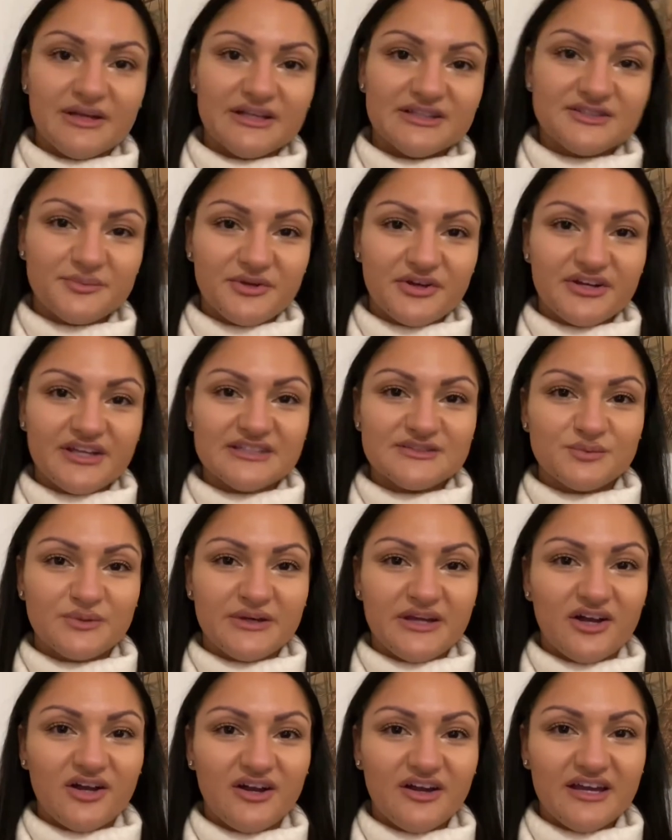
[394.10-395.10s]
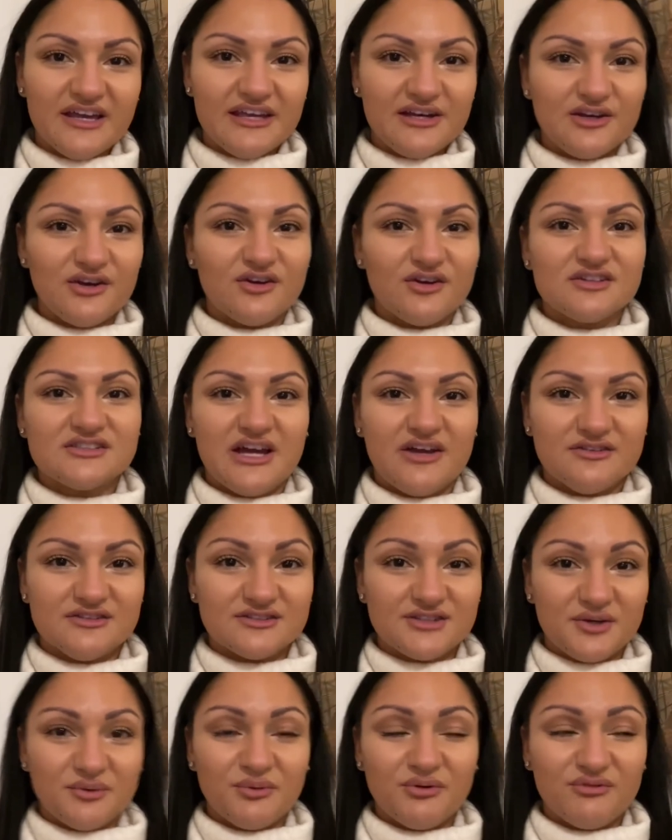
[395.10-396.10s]
to be honest we are in lockdown
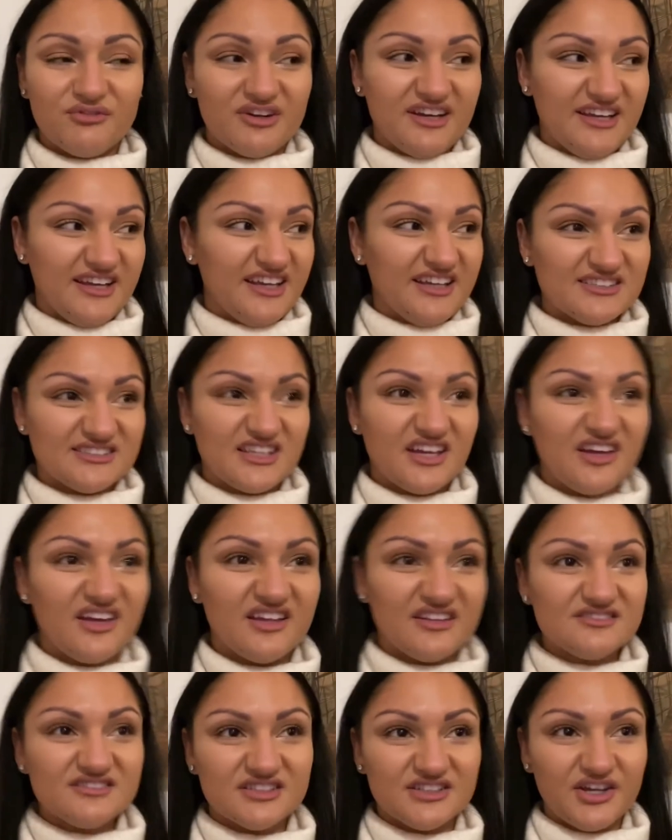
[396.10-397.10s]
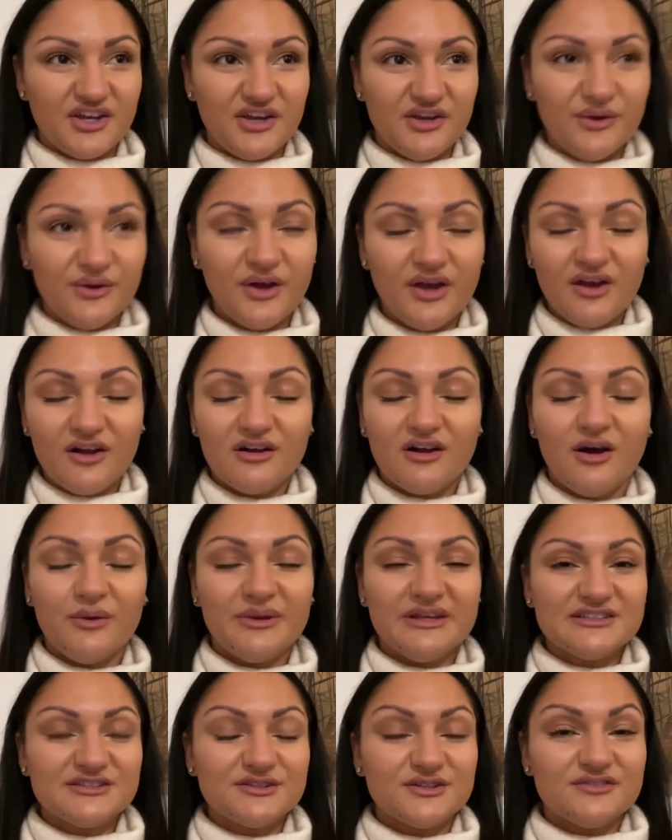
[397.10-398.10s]
so what really is there to do can't
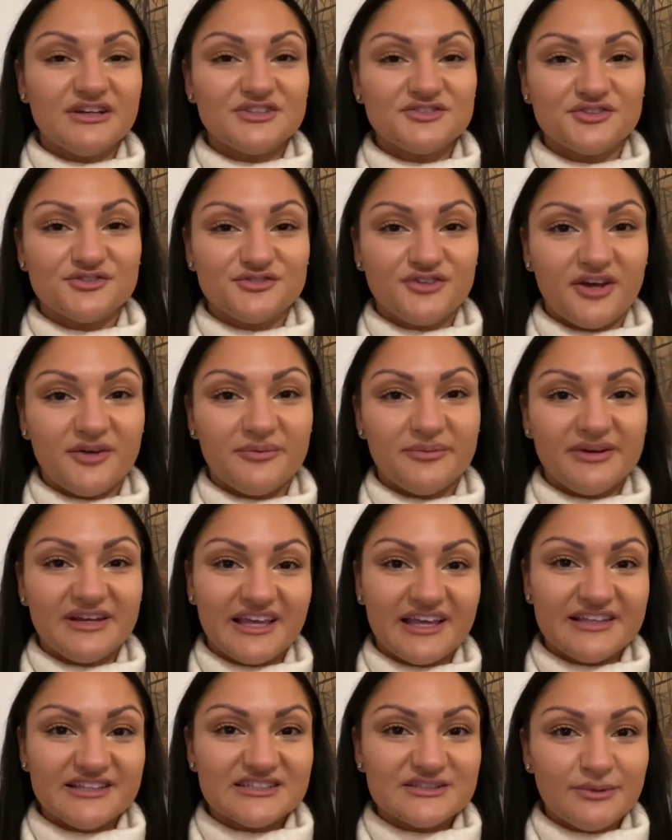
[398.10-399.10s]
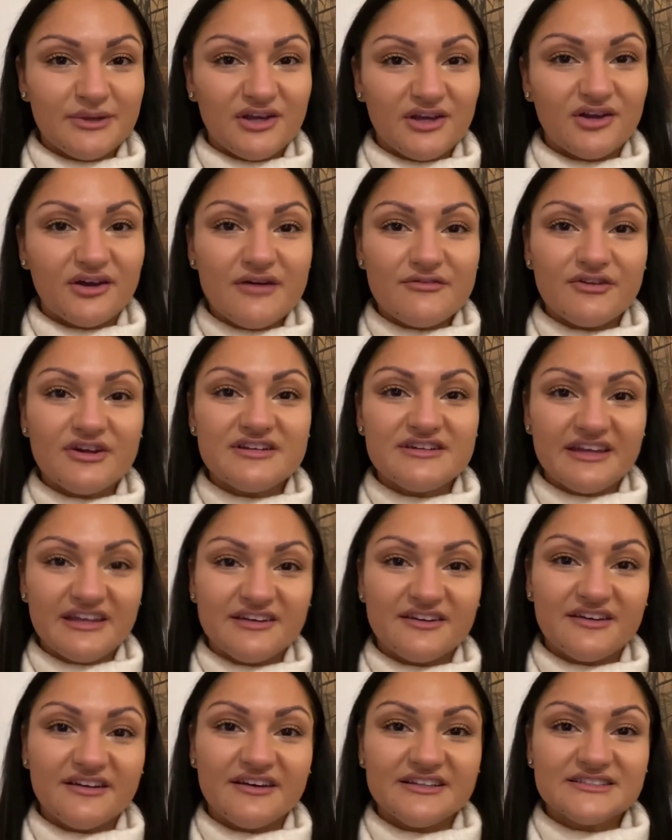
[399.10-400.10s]
wait till the restaurants reopen again so we can go out for our date
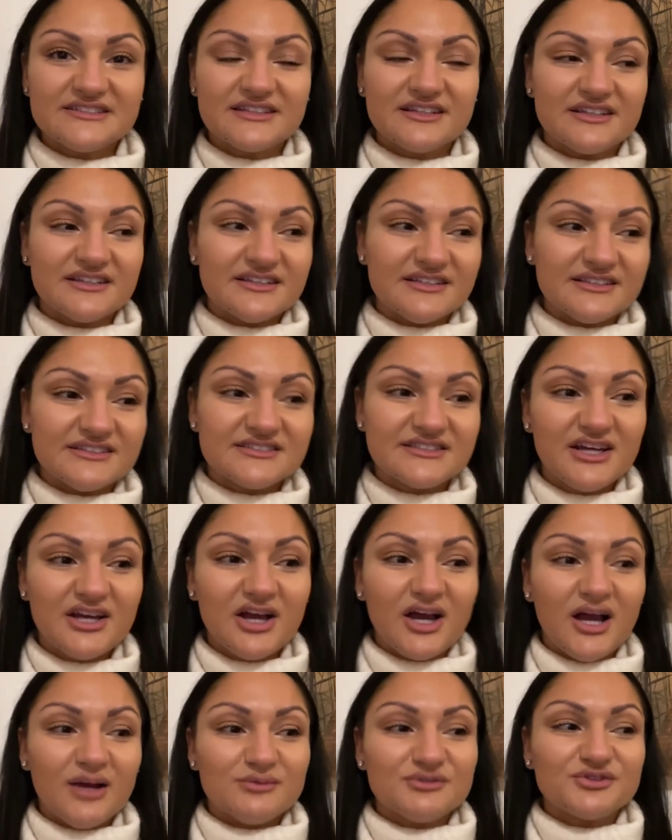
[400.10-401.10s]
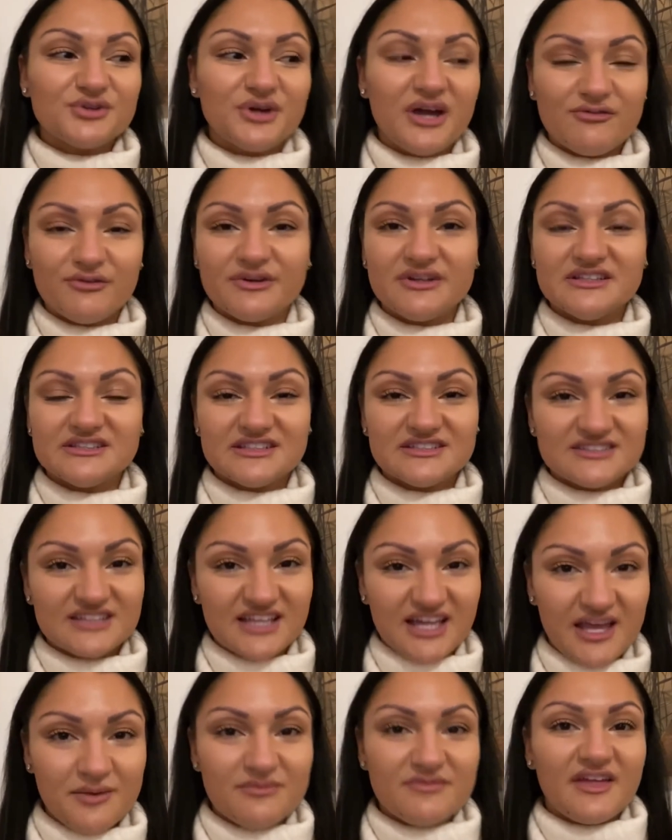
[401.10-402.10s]
nights because I'm sure everyone is the
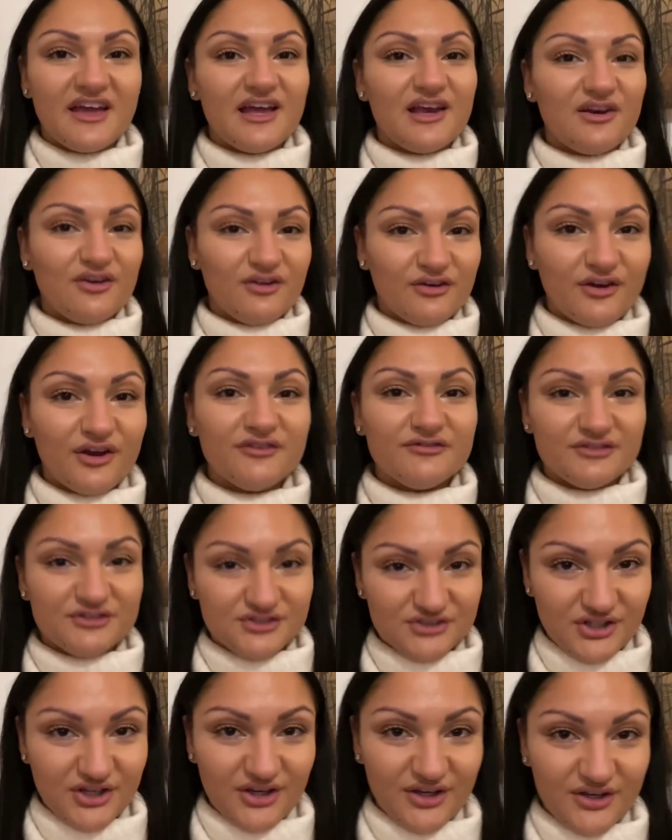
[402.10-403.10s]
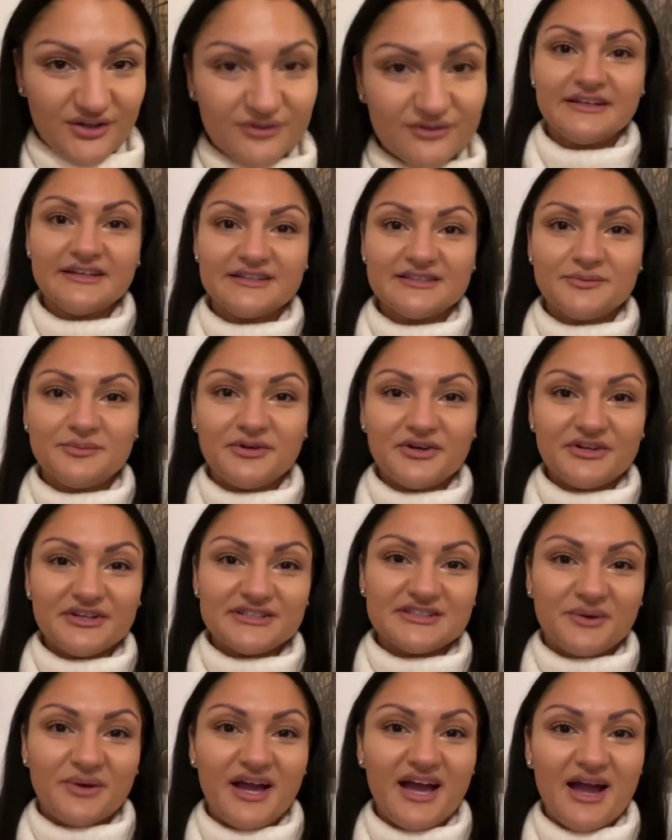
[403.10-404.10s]
same they are long overdue to be
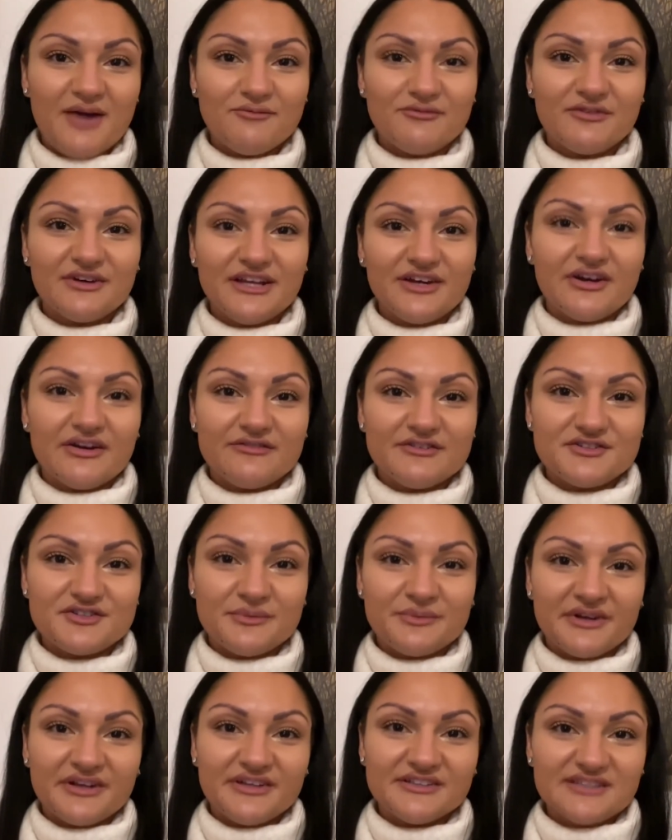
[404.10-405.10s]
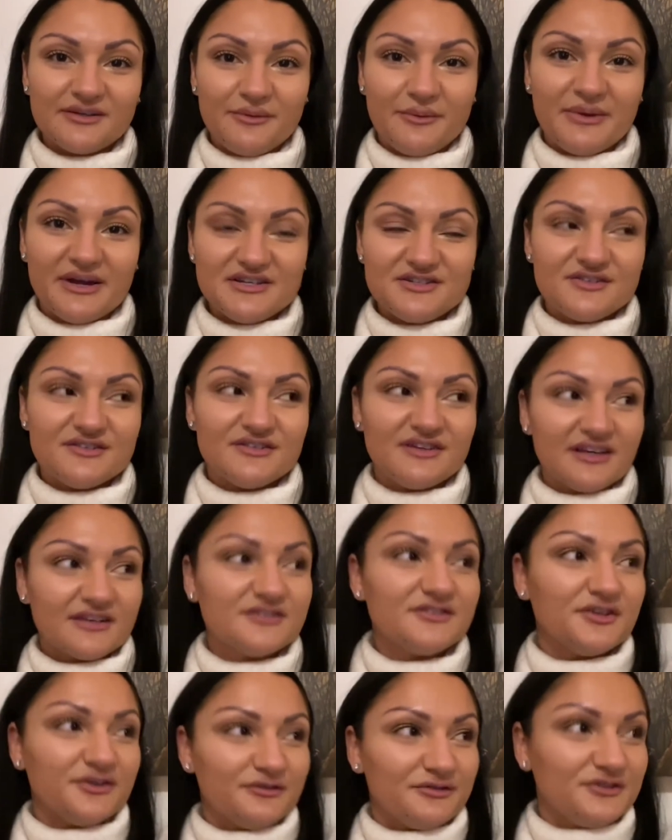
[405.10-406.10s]
honest though I am really craving a Domino's so we might do like a
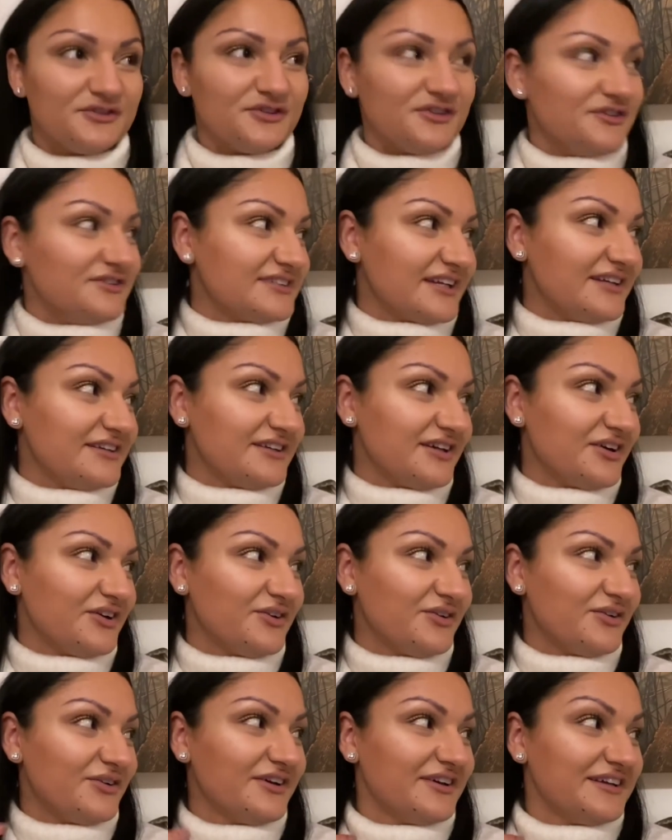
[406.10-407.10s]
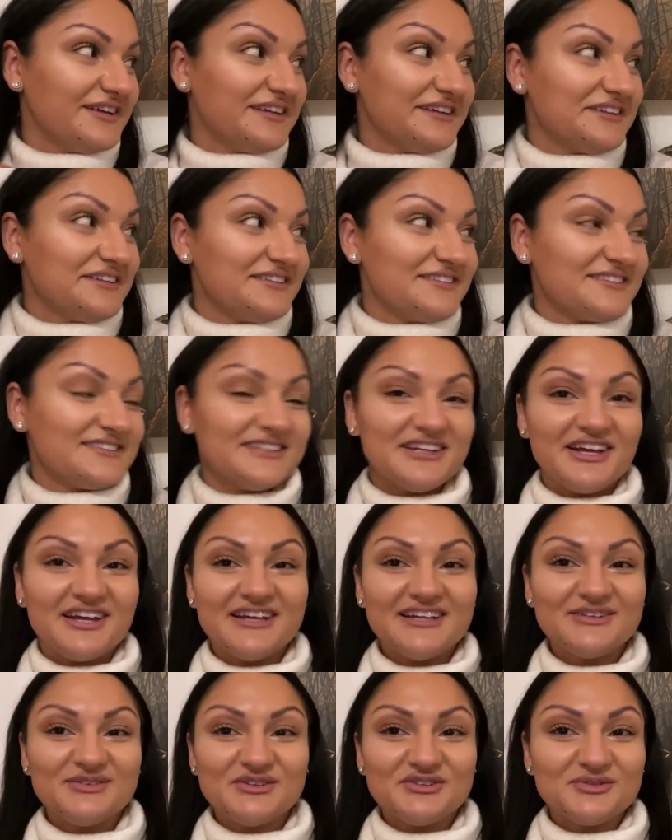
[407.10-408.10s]
two for Tuesday deal
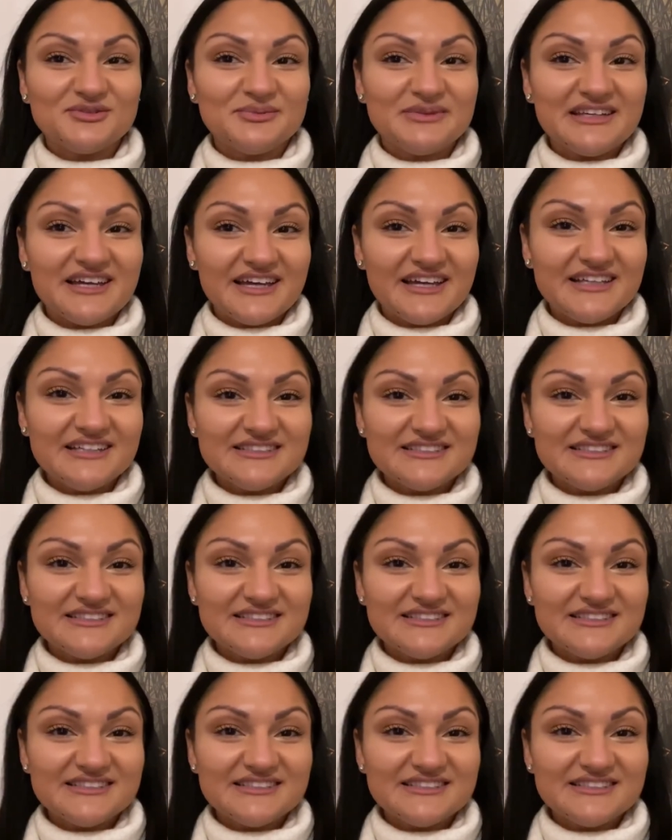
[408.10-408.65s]
tonight which would be nice